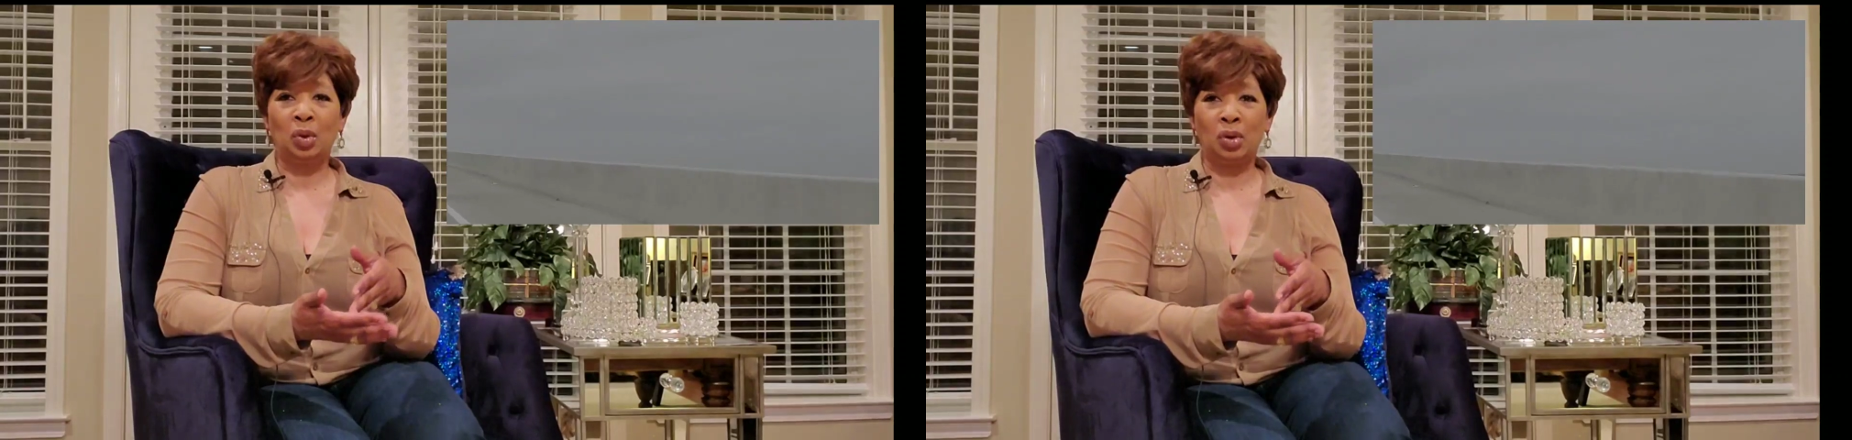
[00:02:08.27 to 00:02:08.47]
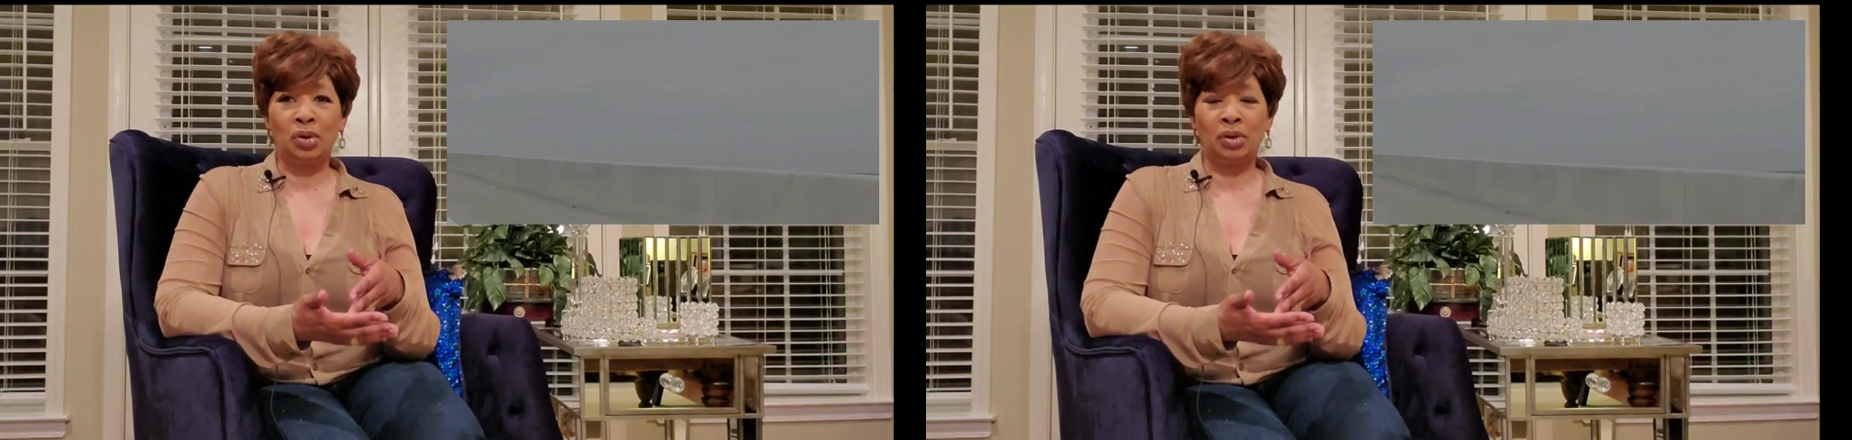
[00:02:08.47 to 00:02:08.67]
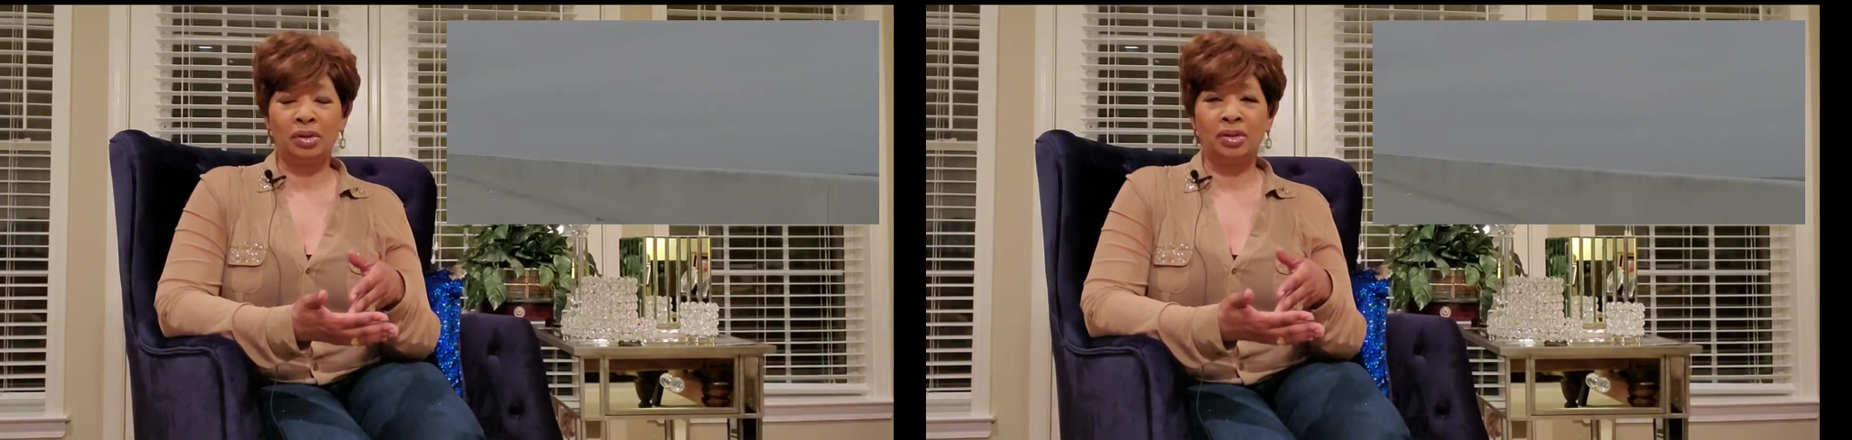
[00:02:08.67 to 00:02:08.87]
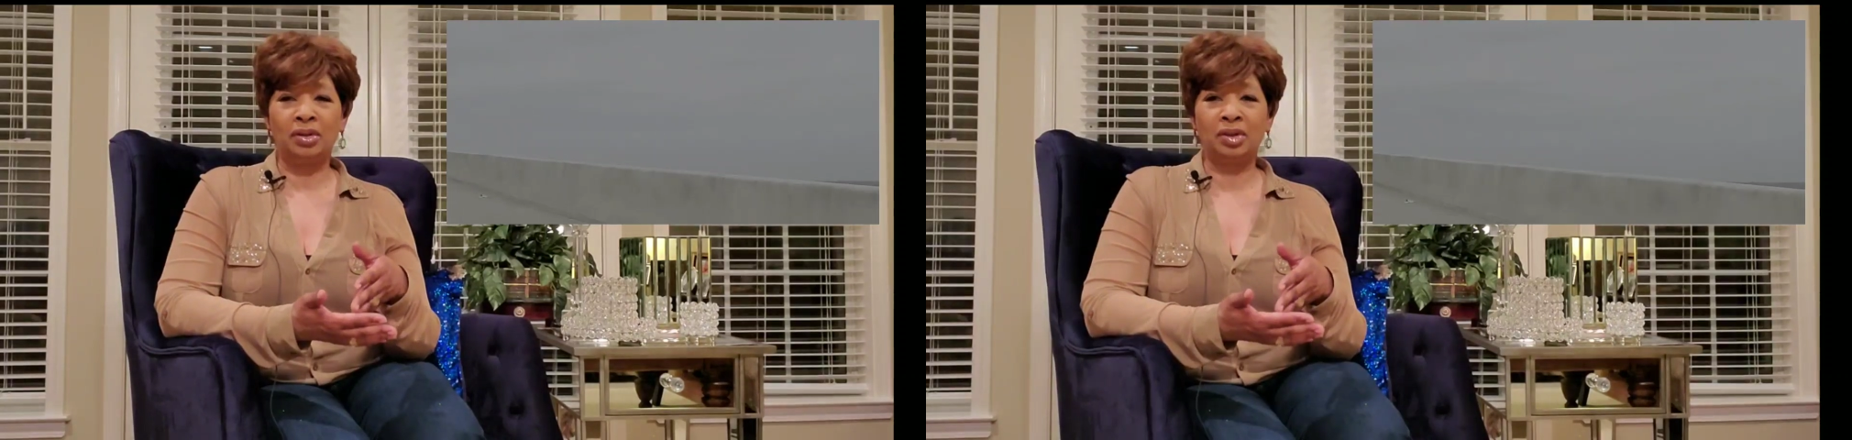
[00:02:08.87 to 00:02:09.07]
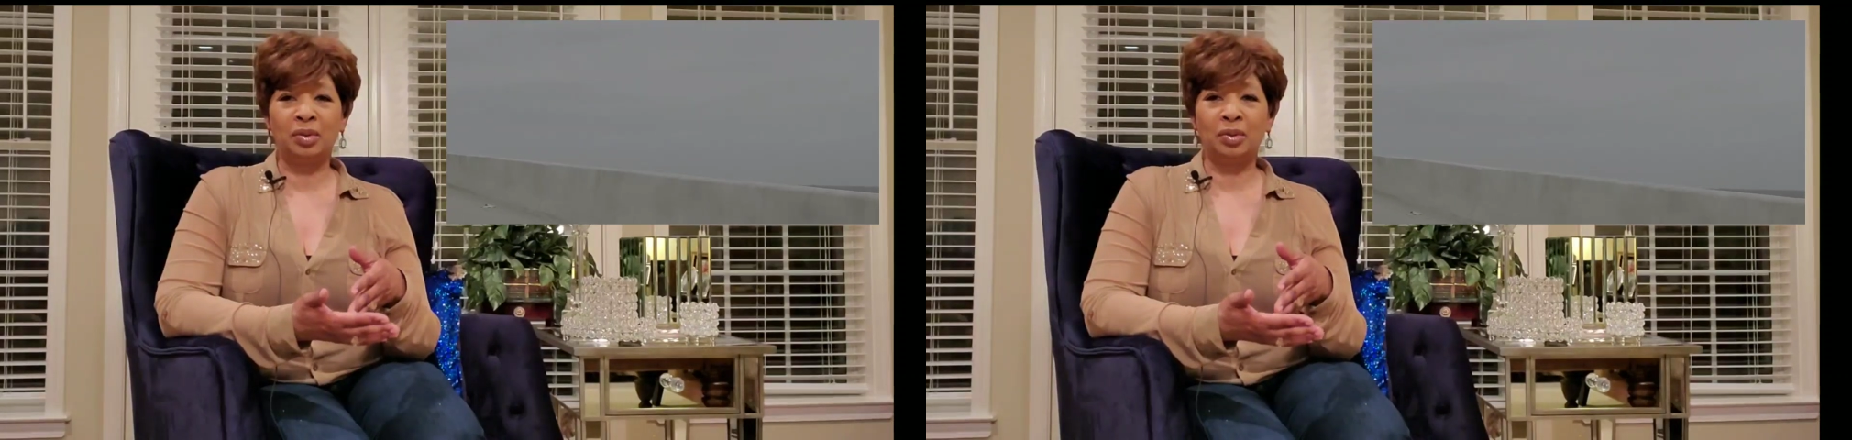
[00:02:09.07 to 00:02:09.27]
order
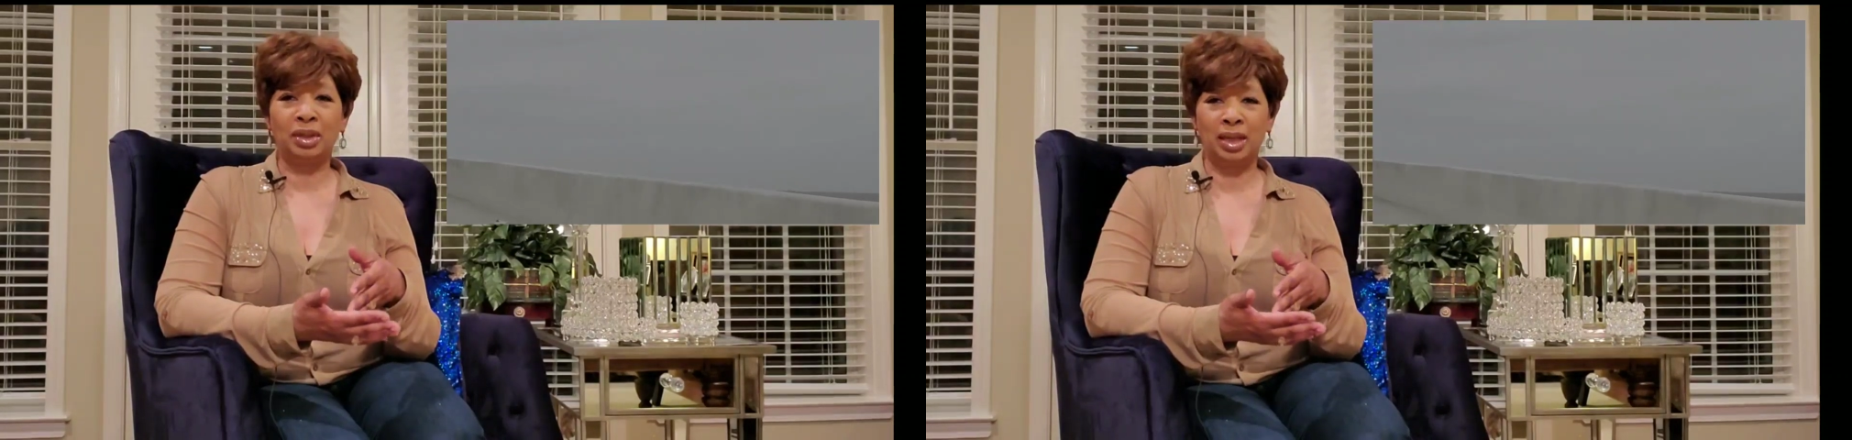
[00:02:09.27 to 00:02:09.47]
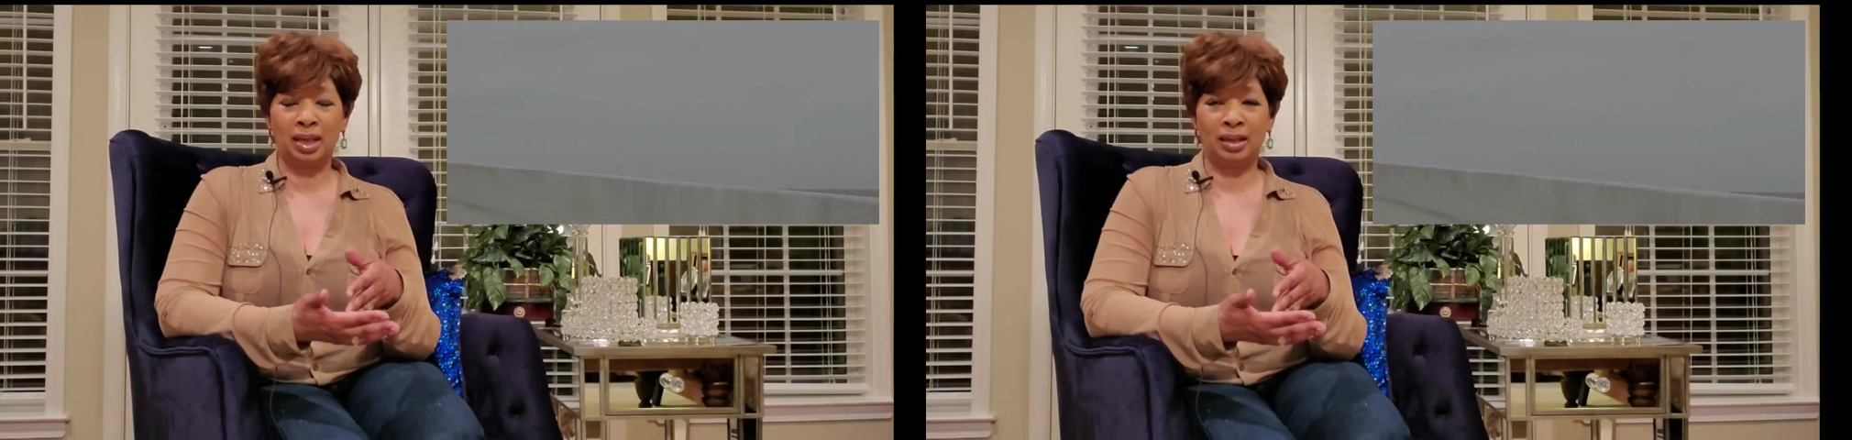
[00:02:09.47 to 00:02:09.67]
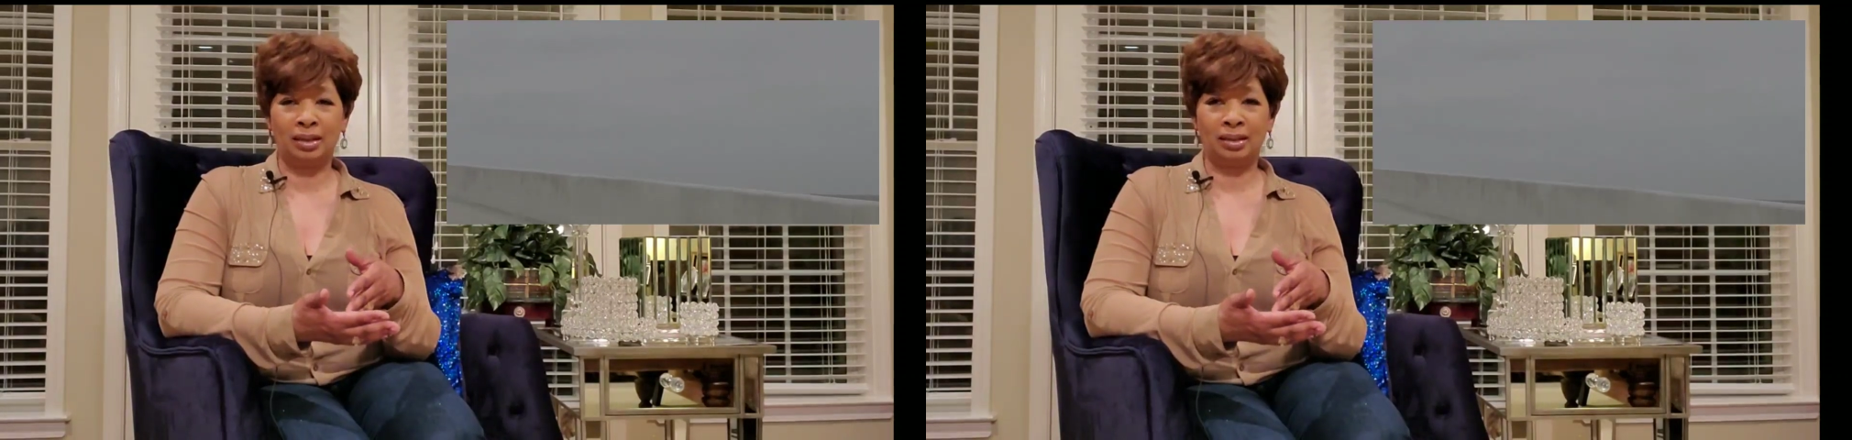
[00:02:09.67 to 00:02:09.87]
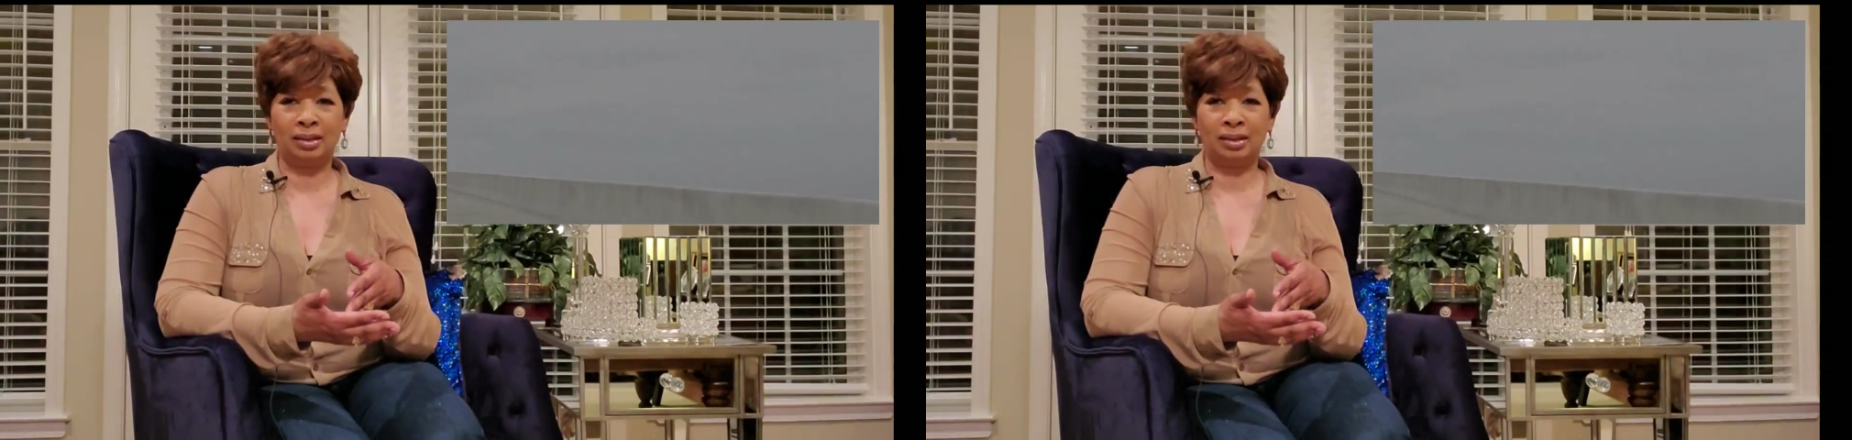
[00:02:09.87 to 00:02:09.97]
to get